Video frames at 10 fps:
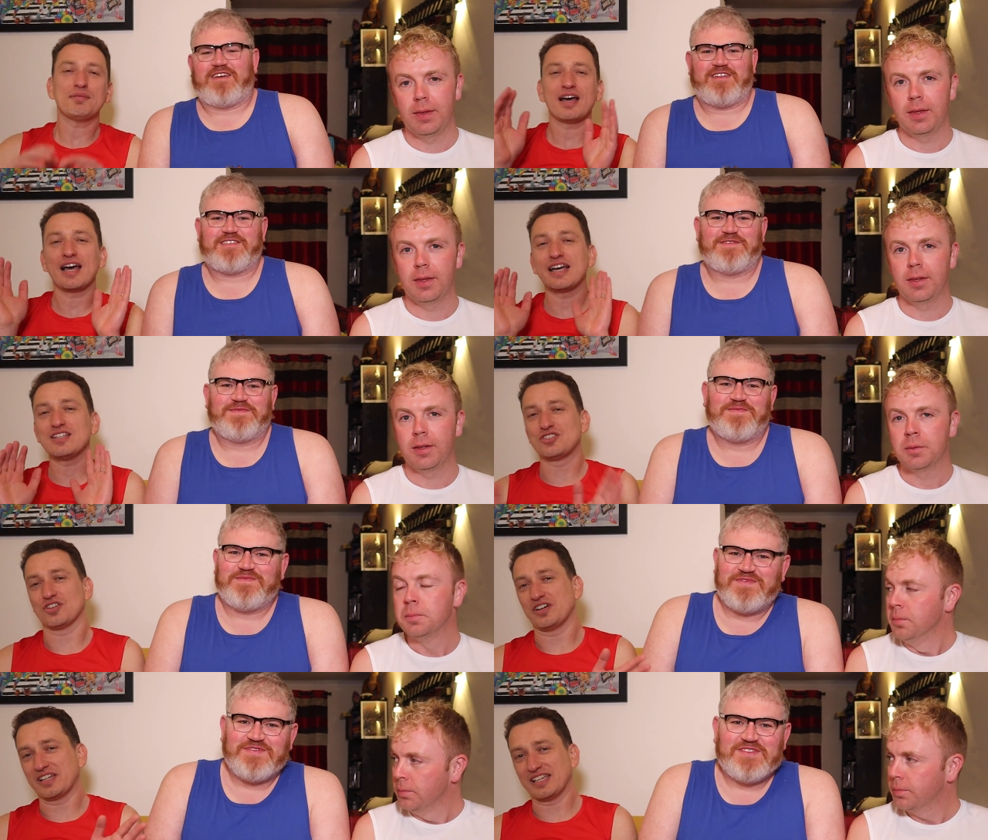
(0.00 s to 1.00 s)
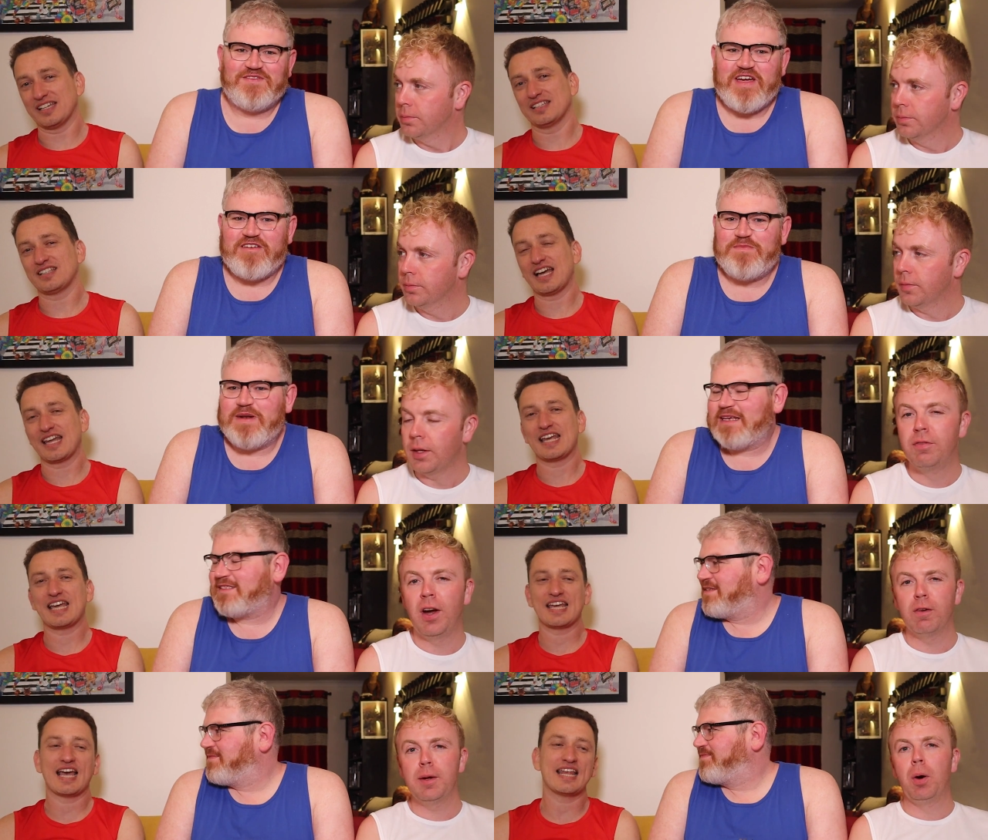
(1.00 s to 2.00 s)
Speaker 1: good. enjoying it. Very pleasant.
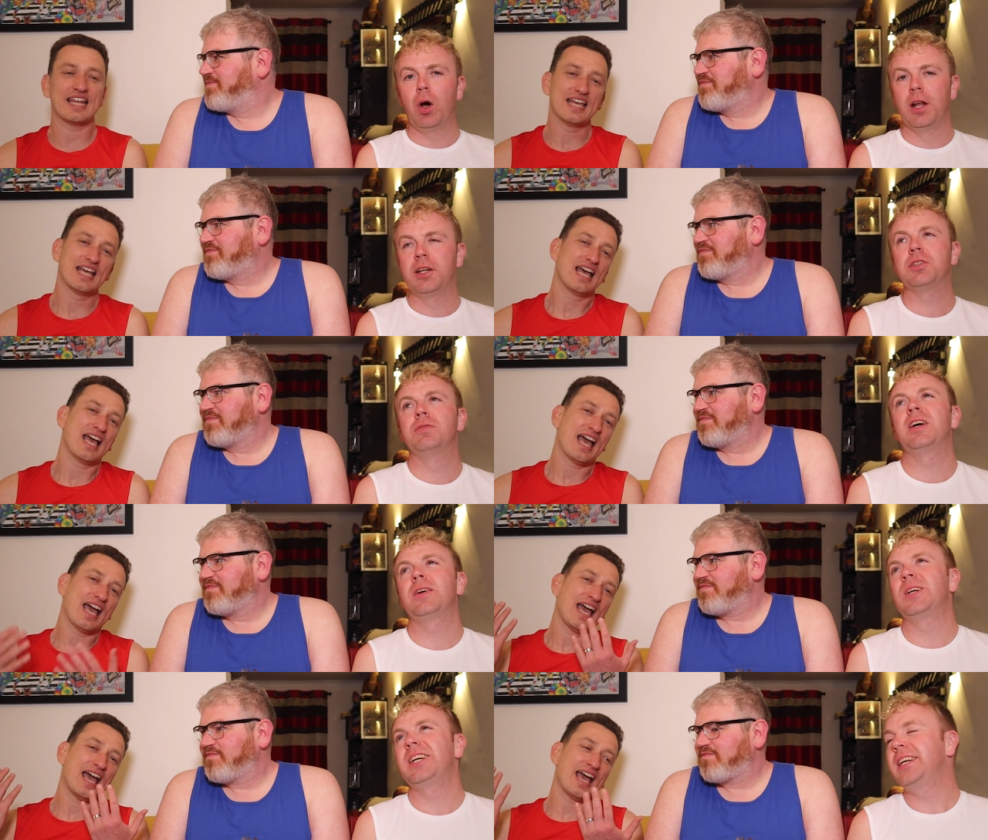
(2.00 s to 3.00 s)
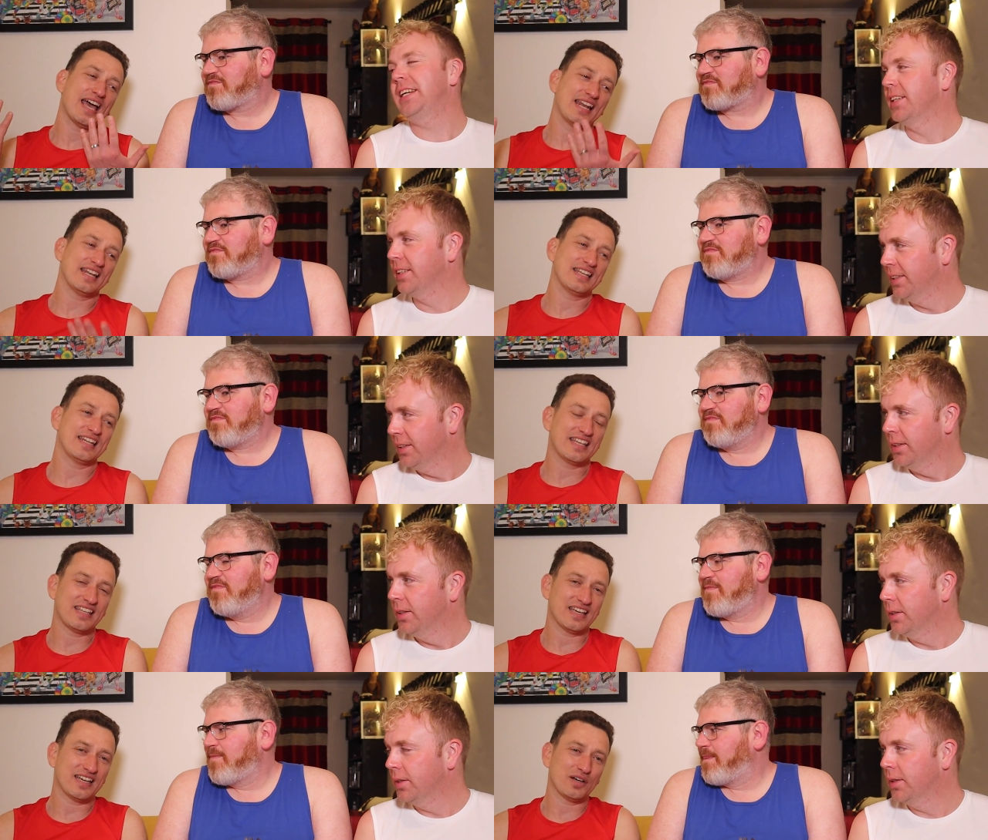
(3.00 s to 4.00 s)
Very polished, very... And in a
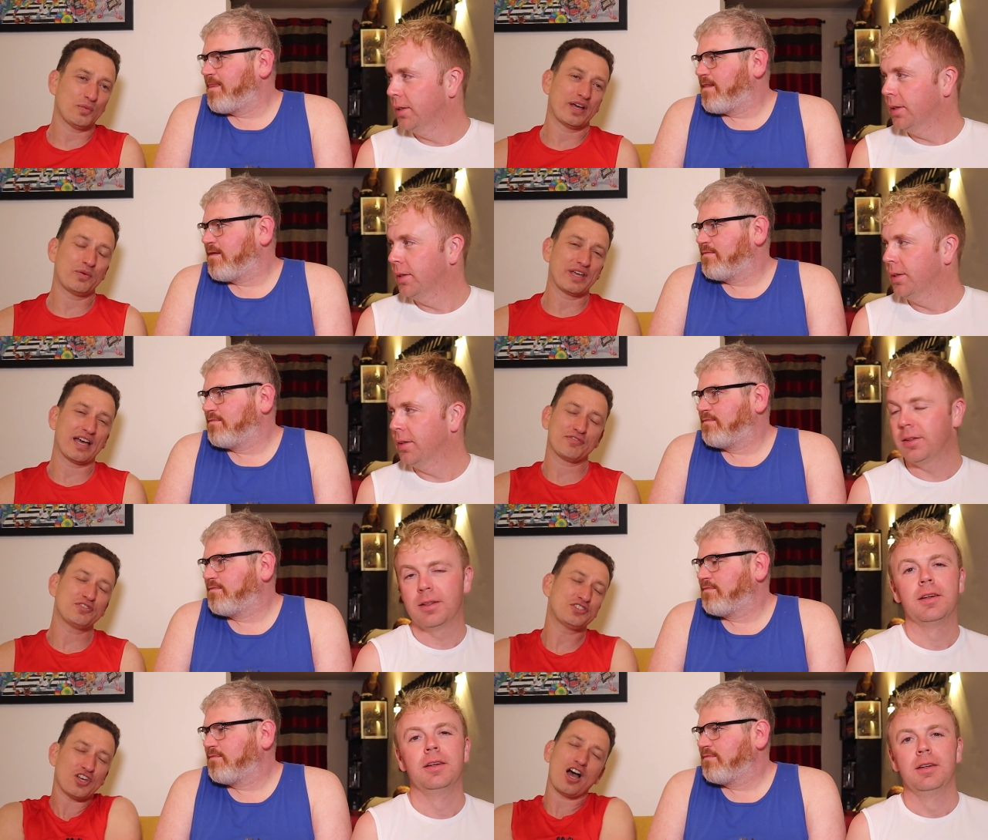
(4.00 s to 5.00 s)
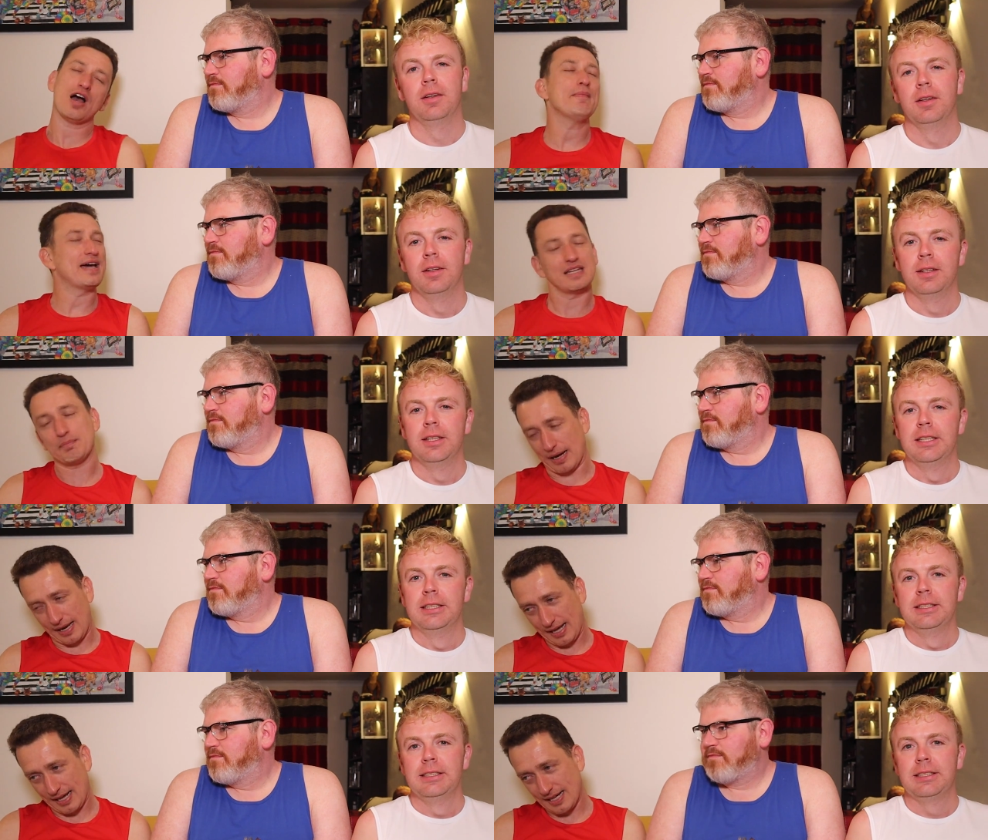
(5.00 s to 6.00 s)
year when we have so many
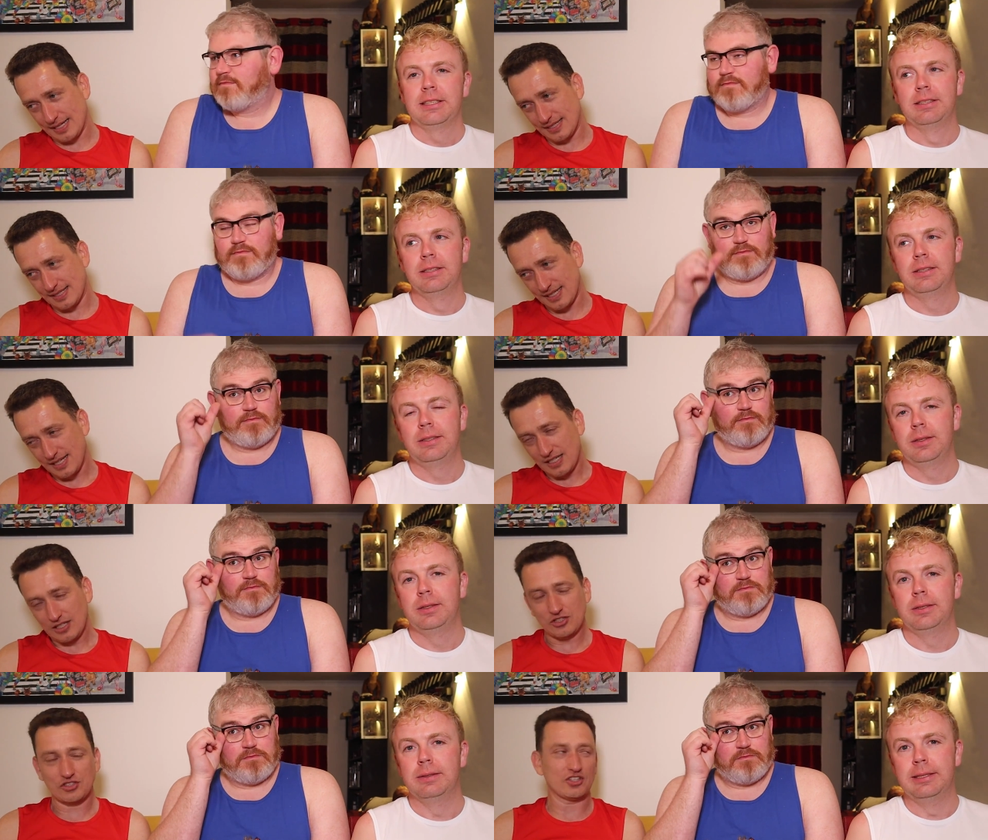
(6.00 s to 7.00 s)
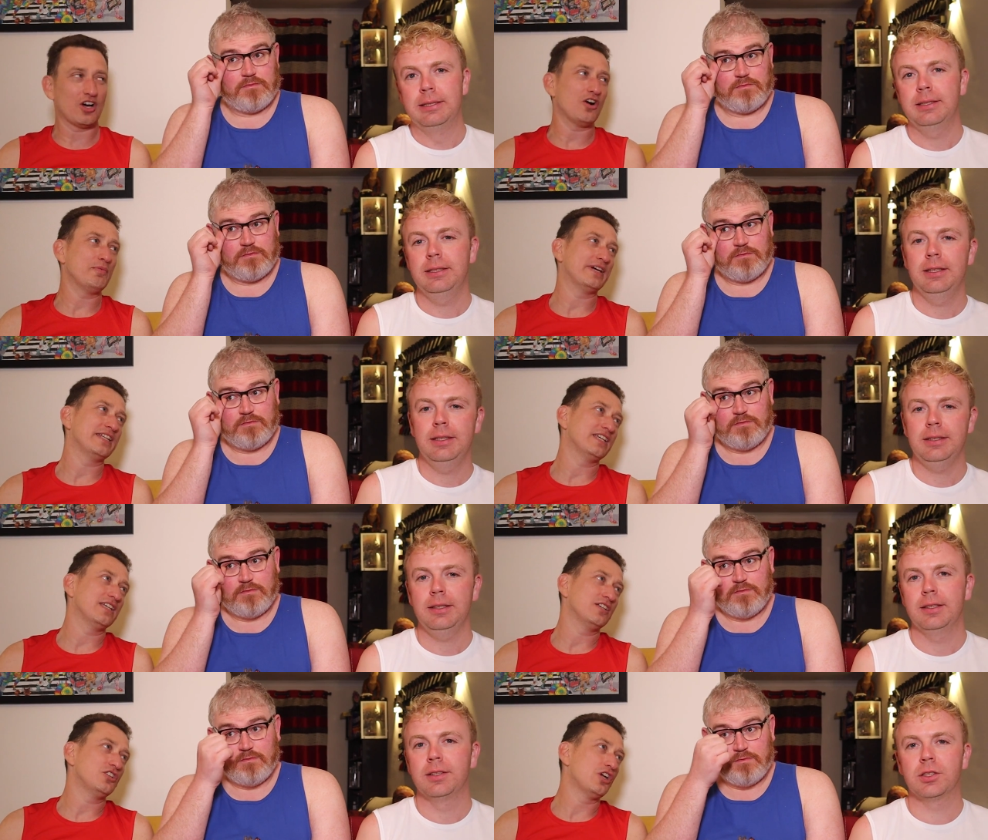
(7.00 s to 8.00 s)
ballads, Ooh. so
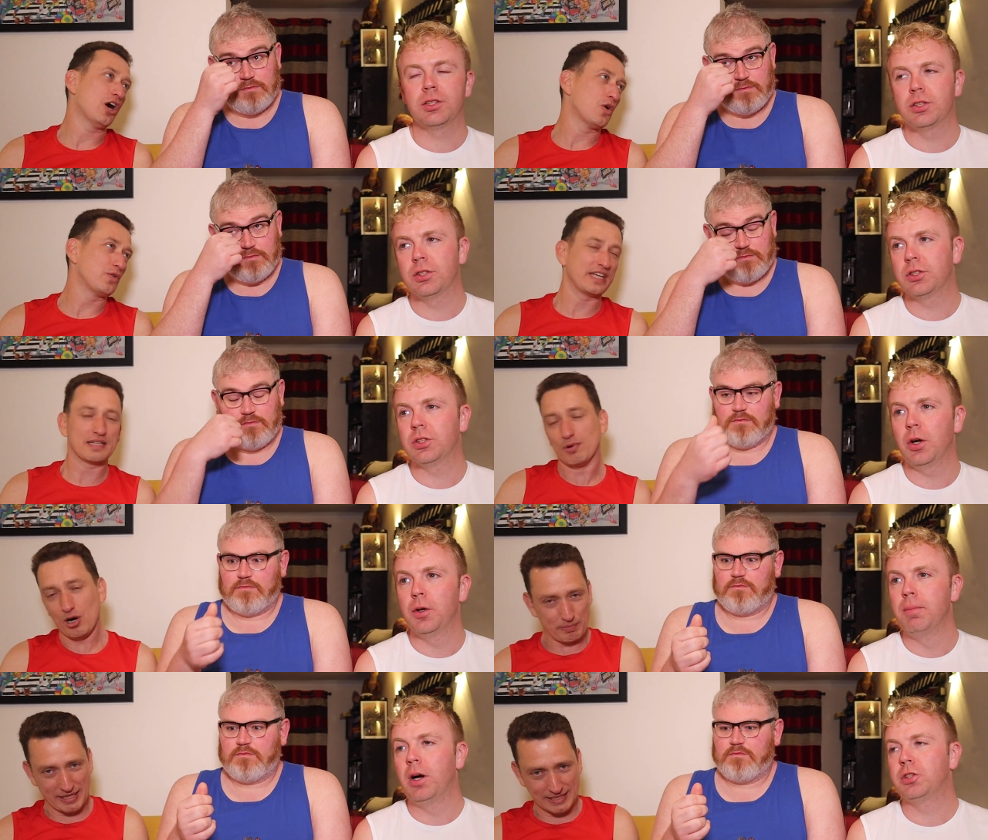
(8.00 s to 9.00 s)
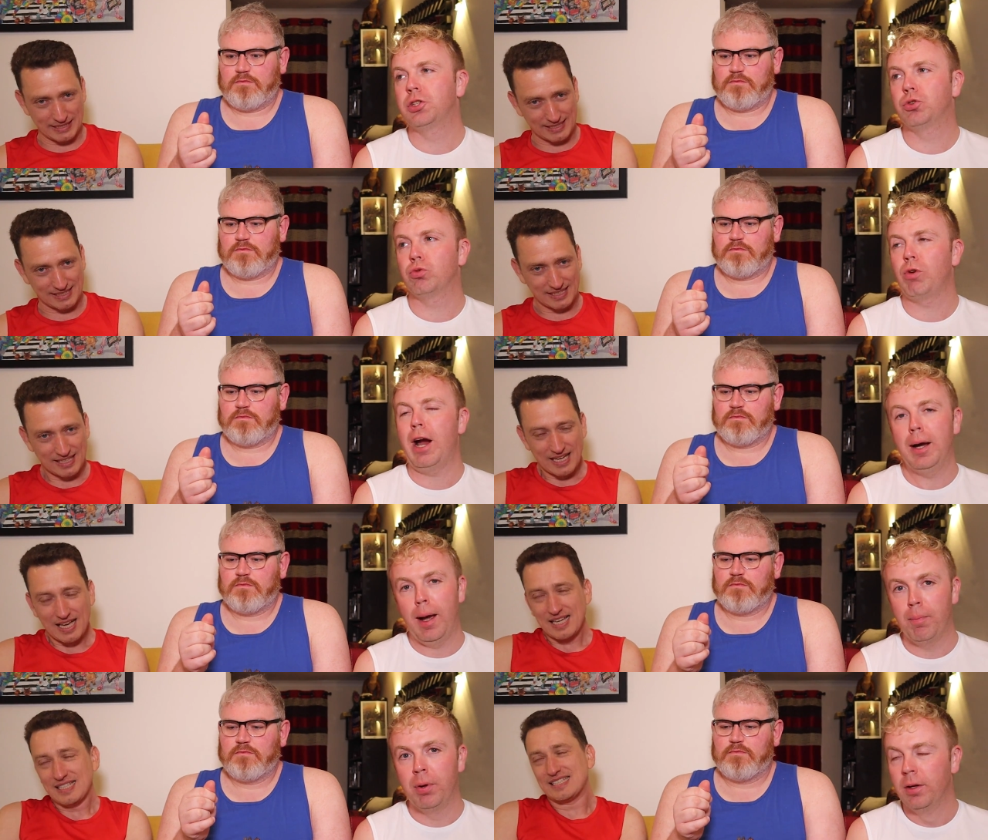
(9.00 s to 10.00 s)
many yawning So moments, much drab.